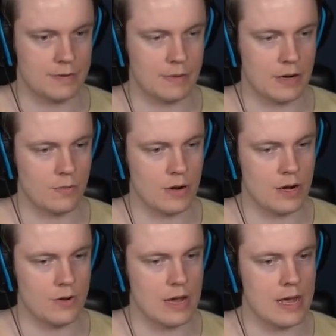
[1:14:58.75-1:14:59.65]
Spirit, where are
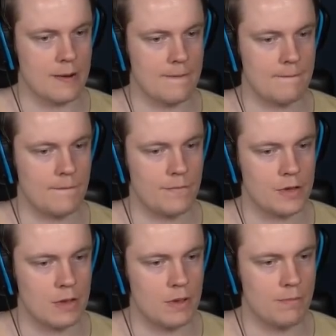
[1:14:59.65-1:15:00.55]
you at?
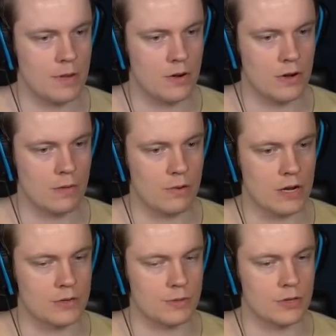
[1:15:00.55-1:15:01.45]
Give me a mirror. That would
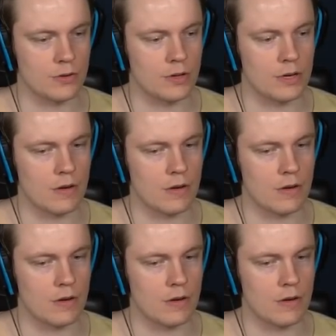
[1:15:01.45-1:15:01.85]
actually be so good.